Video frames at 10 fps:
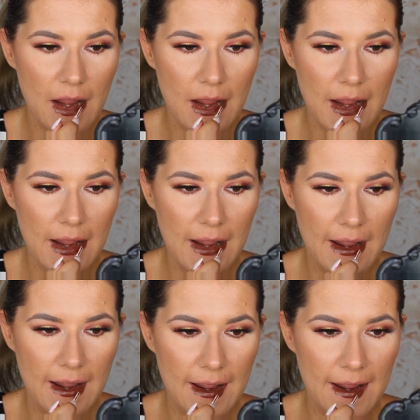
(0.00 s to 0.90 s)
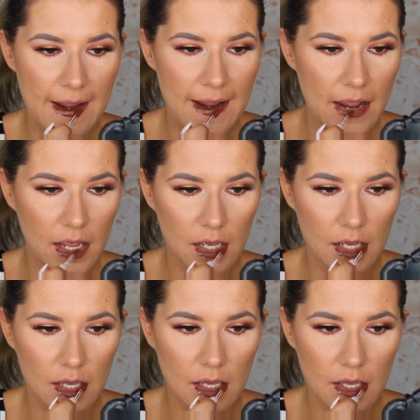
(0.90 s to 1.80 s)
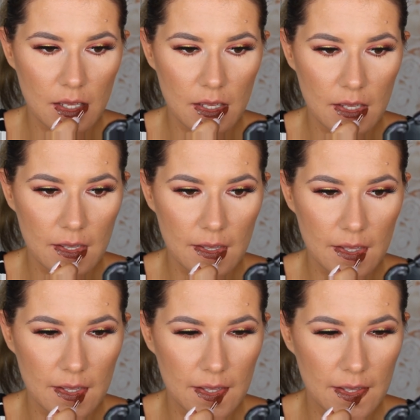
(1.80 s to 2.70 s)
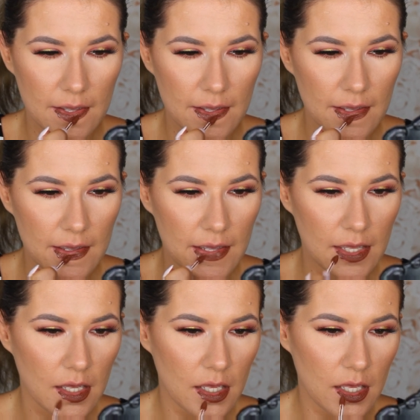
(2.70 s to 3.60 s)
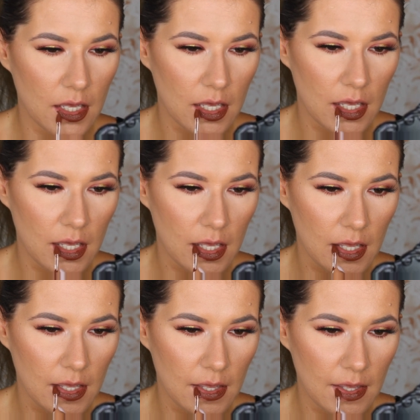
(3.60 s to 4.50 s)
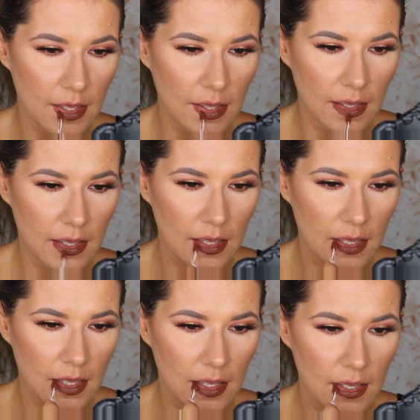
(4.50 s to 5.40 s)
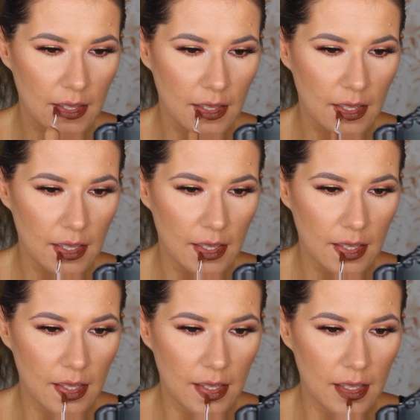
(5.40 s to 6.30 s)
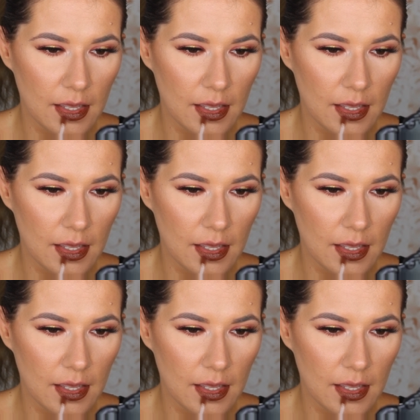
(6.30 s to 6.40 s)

No one is speaking in this clip.